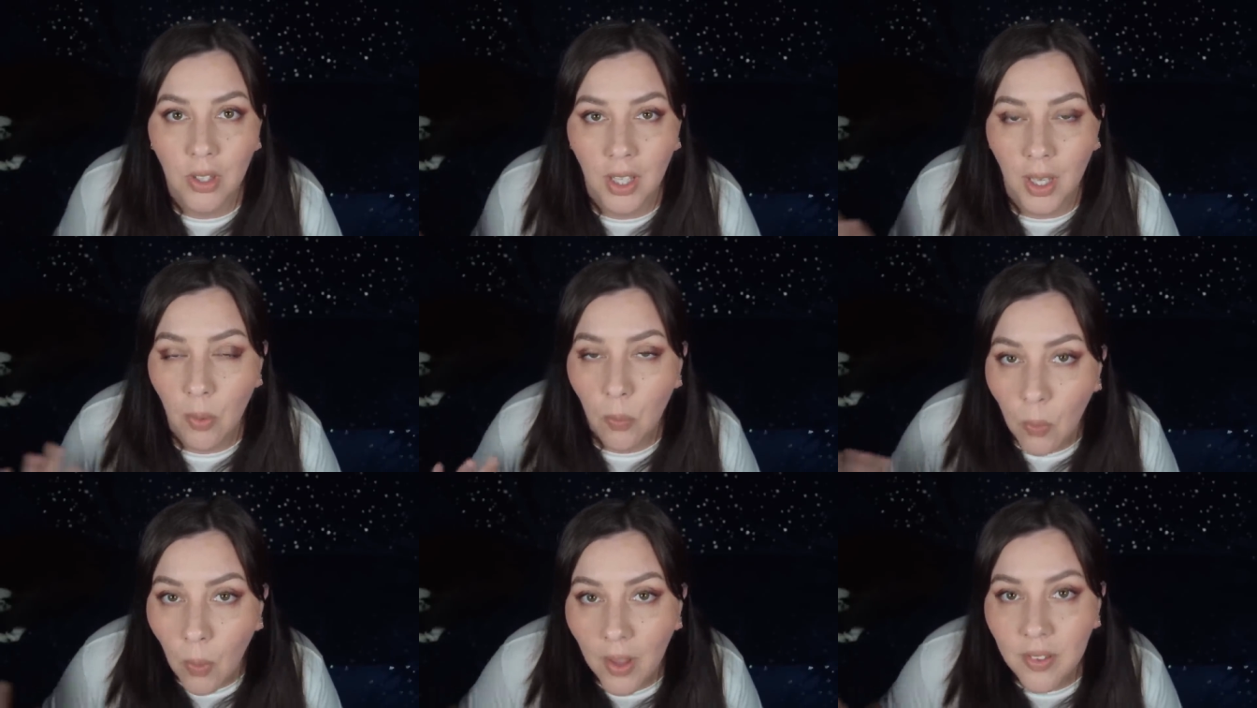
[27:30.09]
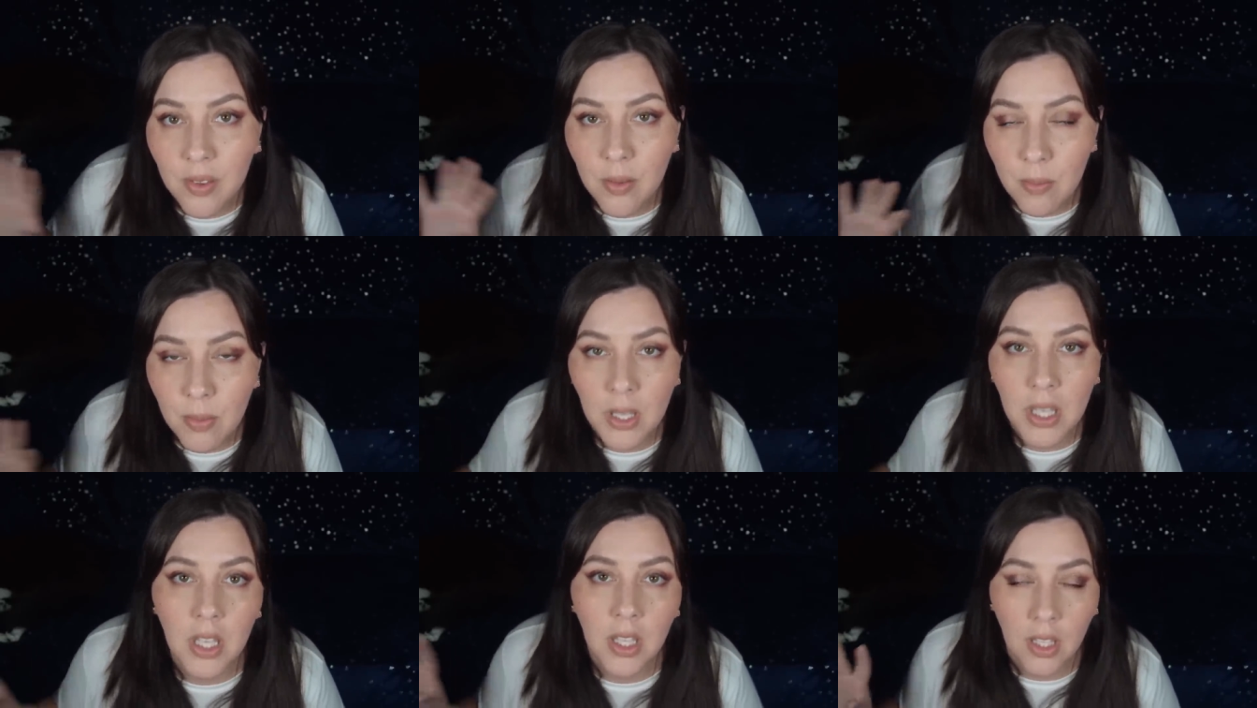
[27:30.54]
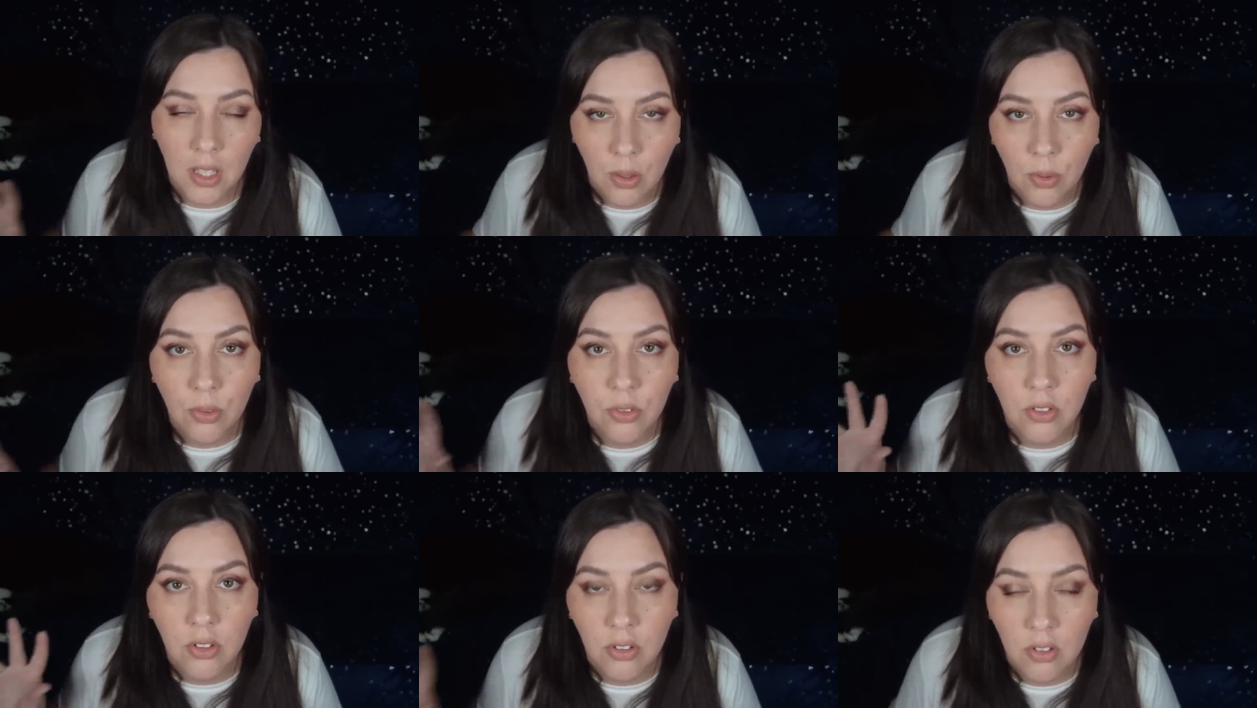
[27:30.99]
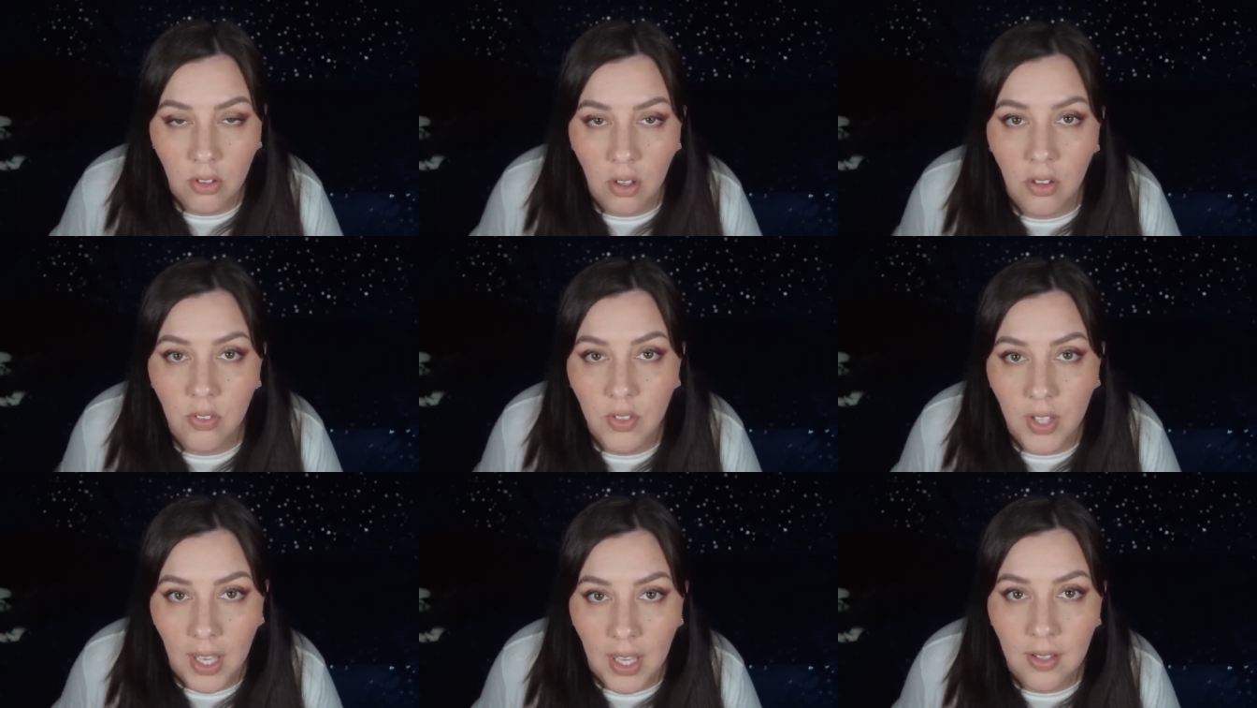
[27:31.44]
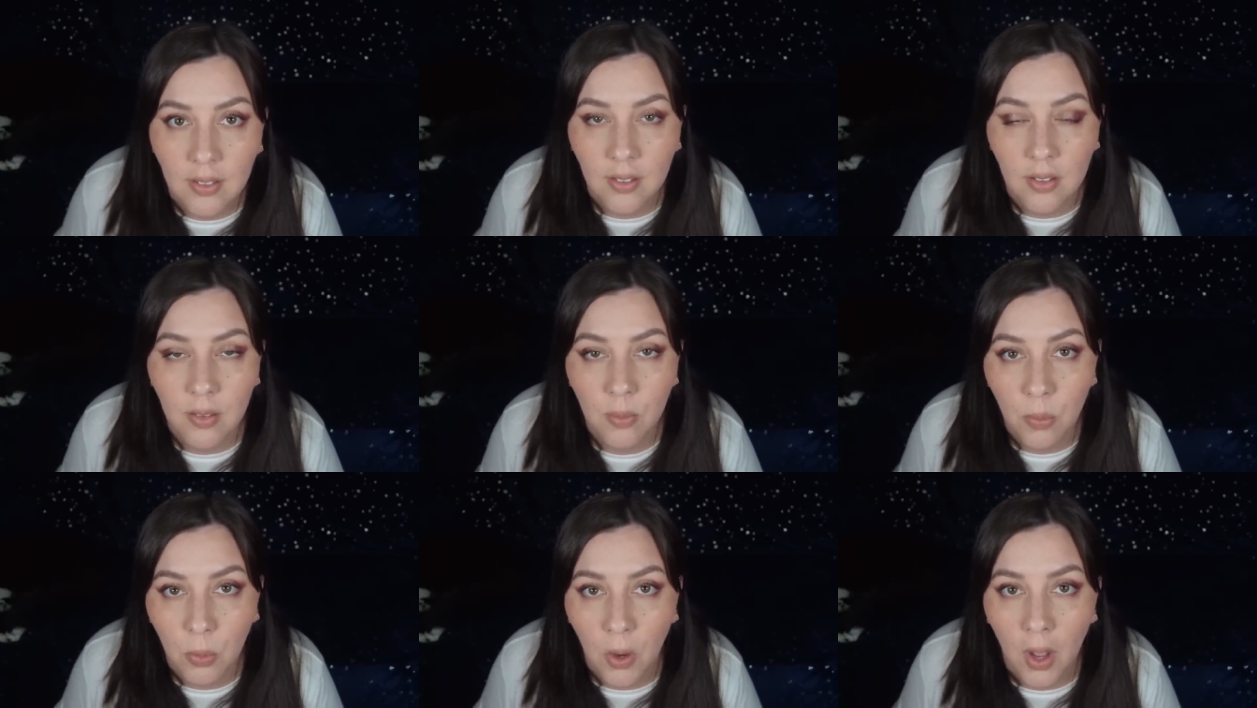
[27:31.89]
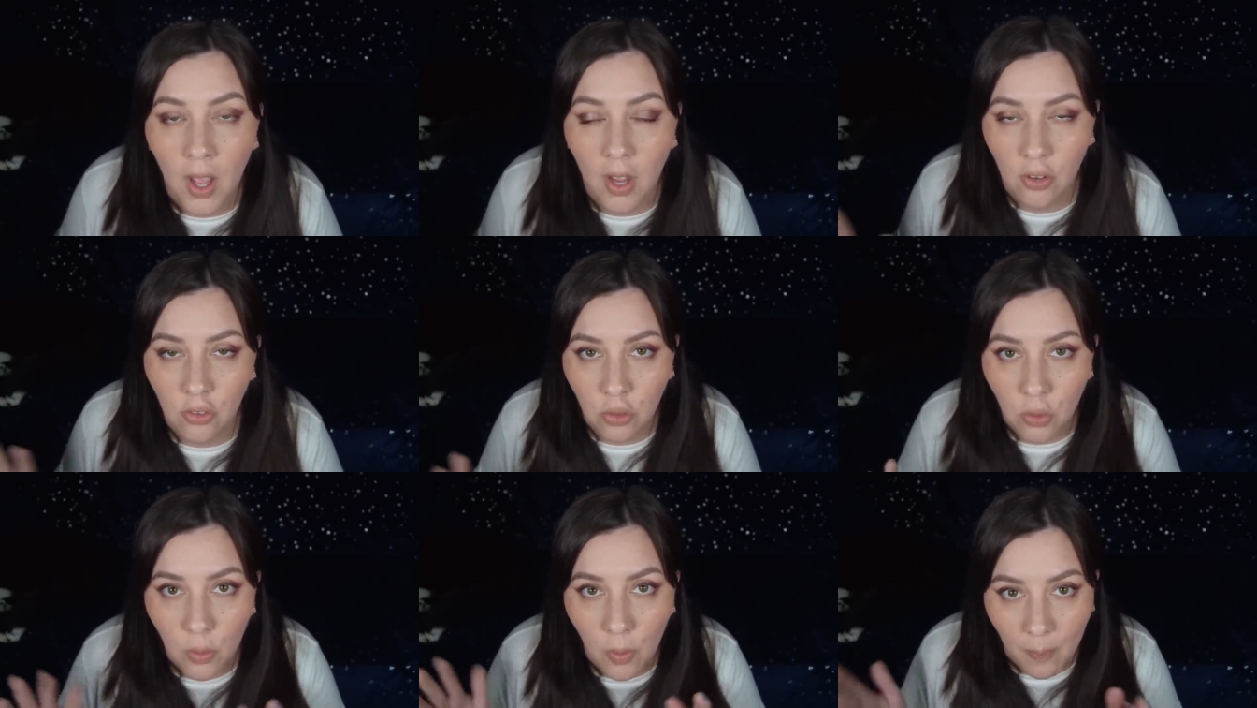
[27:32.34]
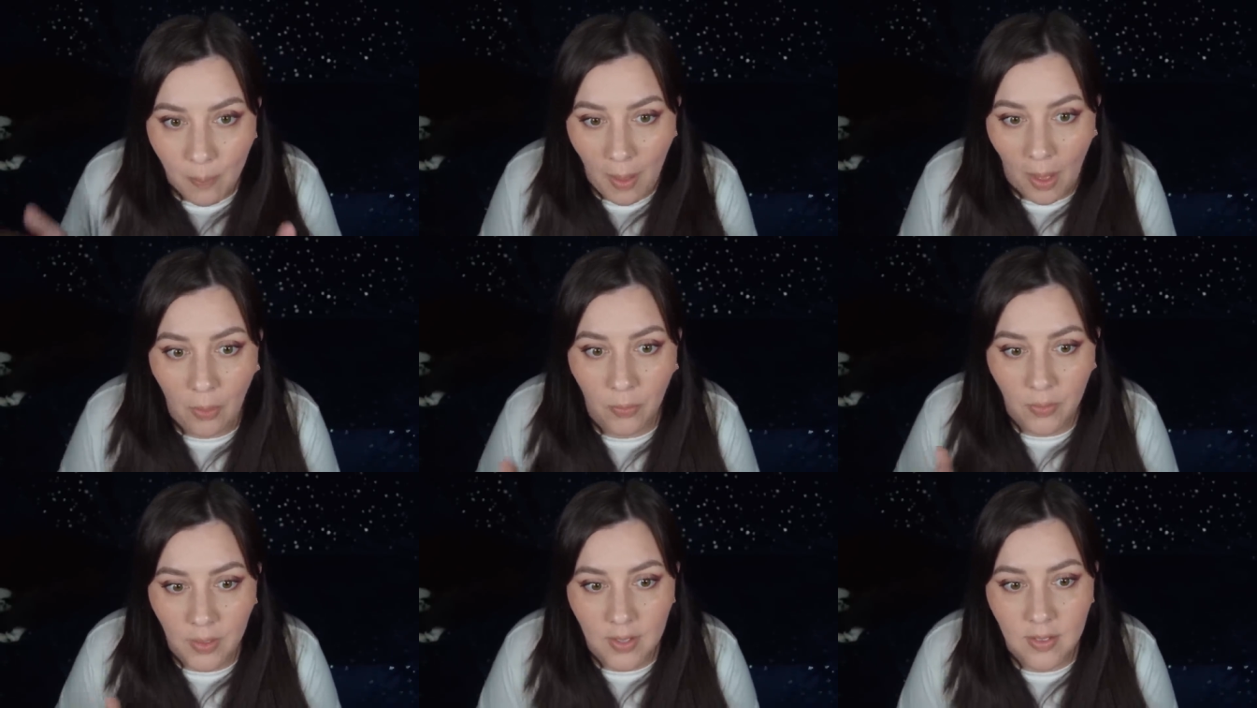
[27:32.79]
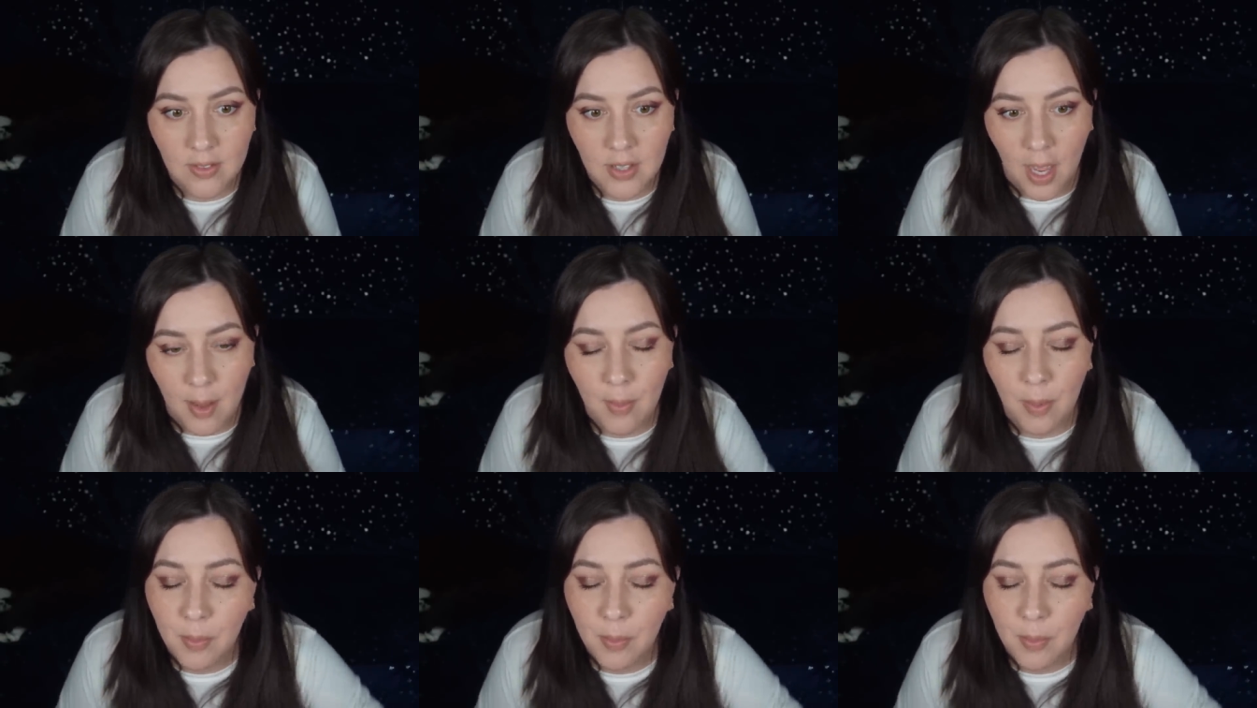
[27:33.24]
Like, it wasn't being used to solve cases prior to about this time.